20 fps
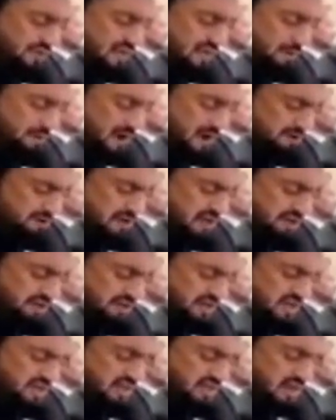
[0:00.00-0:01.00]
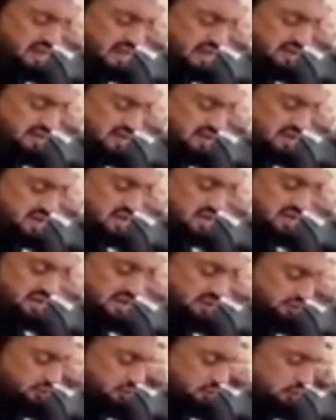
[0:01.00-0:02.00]
the repatriation grant
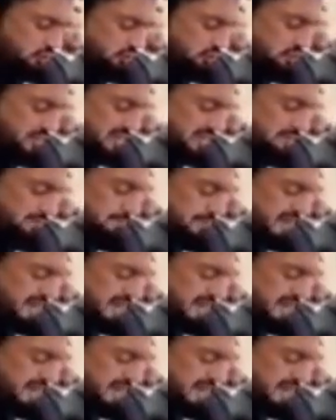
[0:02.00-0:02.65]
restored to its